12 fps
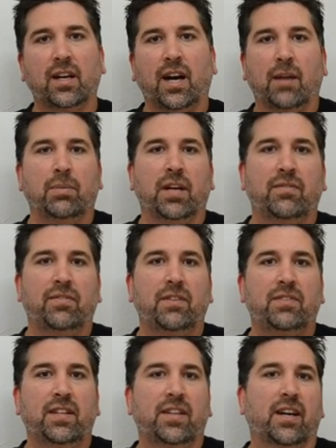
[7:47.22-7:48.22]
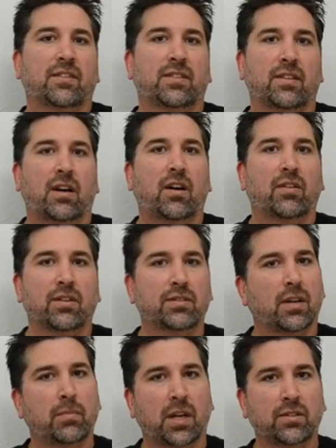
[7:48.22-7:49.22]
I paid
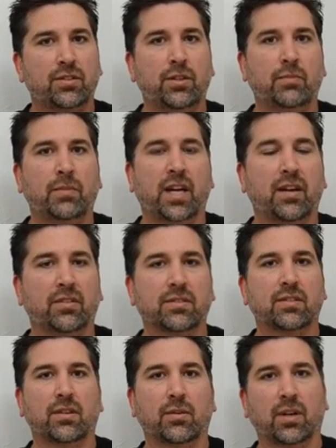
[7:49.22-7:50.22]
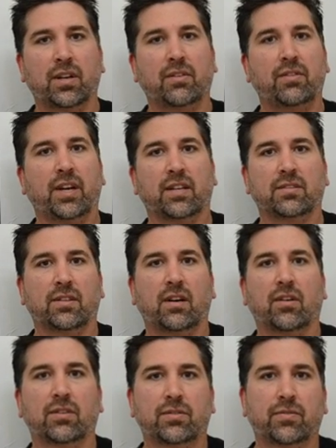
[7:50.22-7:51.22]
$50,000. I bought 2 males, so
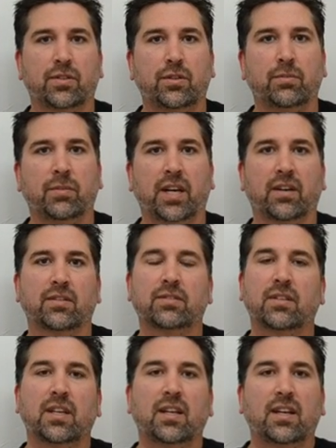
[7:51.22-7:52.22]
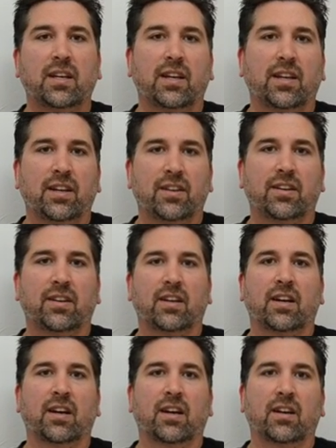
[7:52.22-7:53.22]
$100,000 for 2 males. And
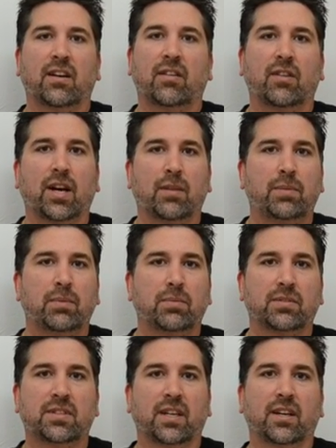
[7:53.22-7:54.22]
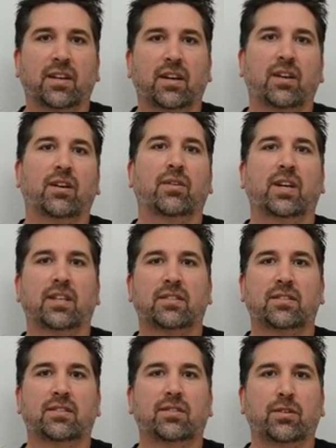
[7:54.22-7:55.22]
a lot of people said, oh,
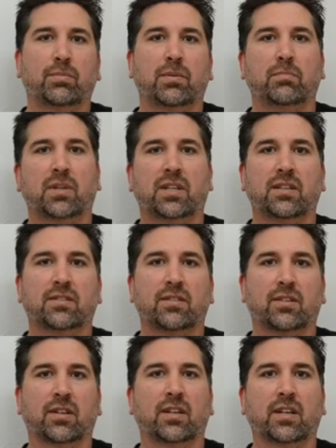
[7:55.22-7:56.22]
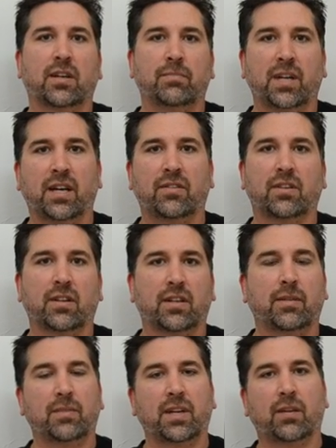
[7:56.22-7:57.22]
that's stupid because they're going to come down, they're going
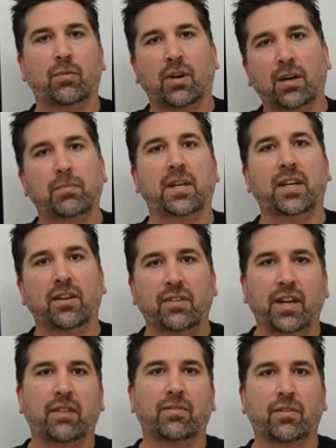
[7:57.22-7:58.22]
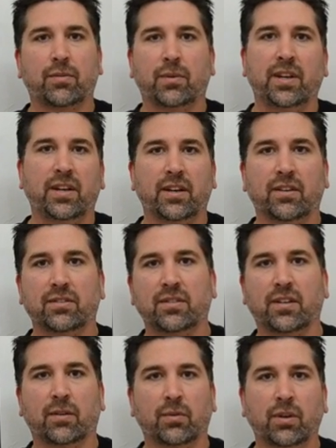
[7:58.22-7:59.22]
to come down. Well, I've been hearing that for 3 years,
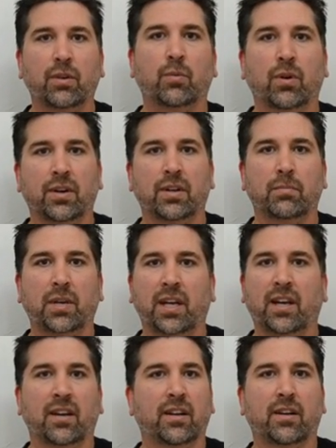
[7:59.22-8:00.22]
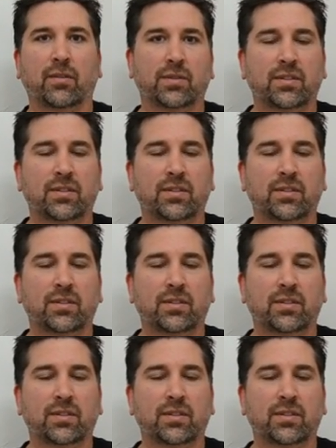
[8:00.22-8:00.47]
and I really wanted a banana, and I was